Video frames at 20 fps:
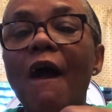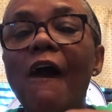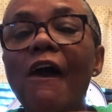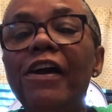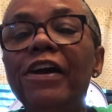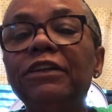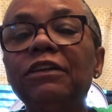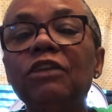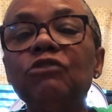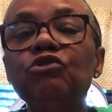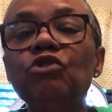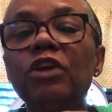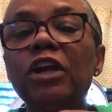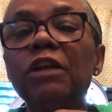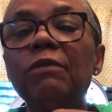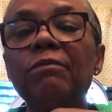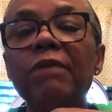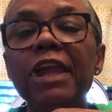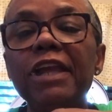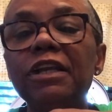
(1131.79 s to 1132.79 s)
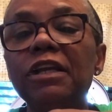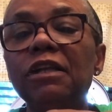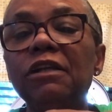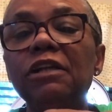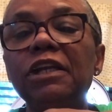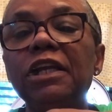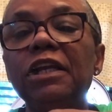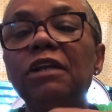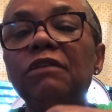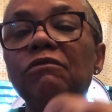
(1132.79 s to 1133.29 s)
And you can make it
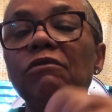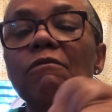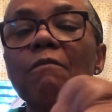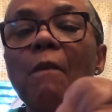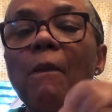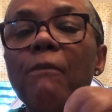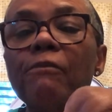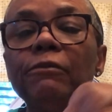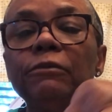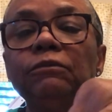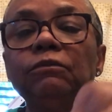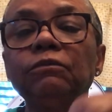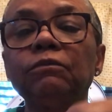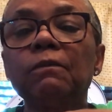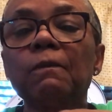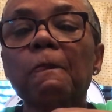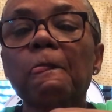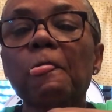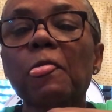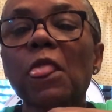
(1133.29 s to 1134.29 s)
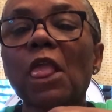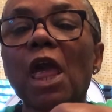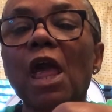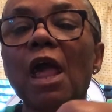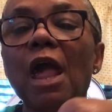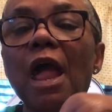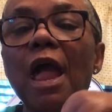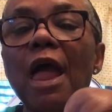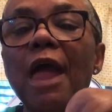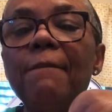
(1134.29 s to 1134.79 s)
in,
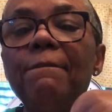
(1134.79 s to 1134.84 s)
I